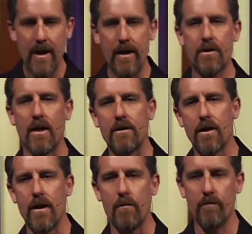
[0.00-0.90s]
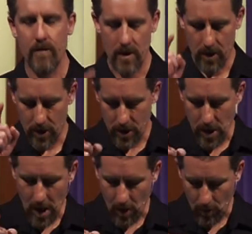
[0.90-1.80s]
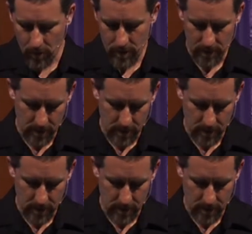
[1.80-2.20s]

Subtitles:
He said to them, "Go."